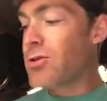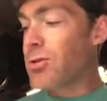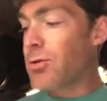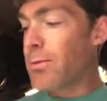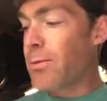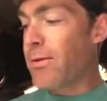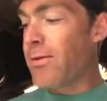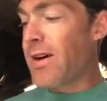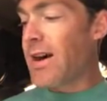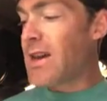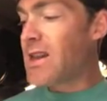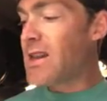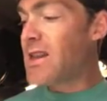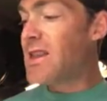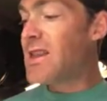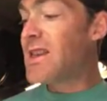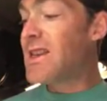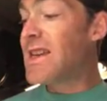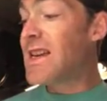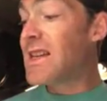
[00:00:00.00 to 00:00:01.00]
you're
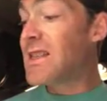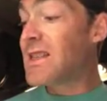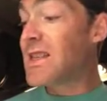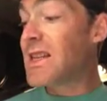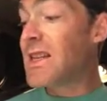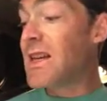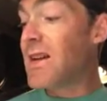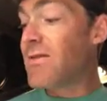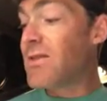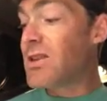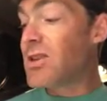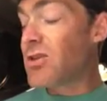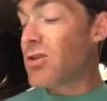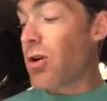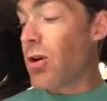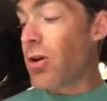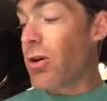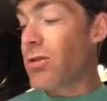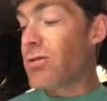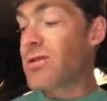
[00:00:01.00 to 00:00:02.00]
provided the density of the
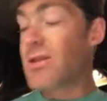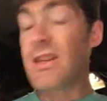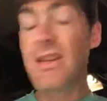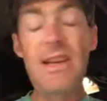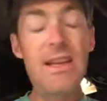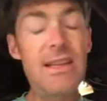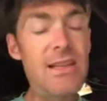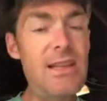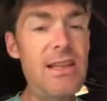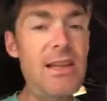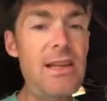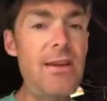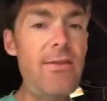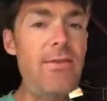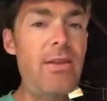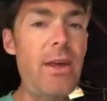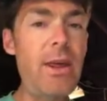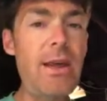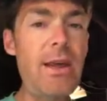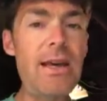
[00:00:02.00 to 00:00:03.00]
stars, the density of
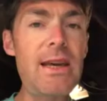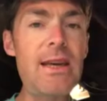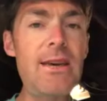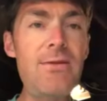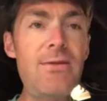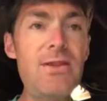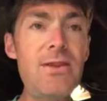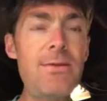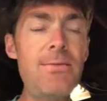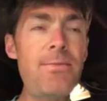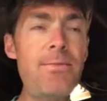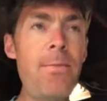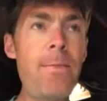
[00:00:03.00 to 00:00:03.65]
the leaves.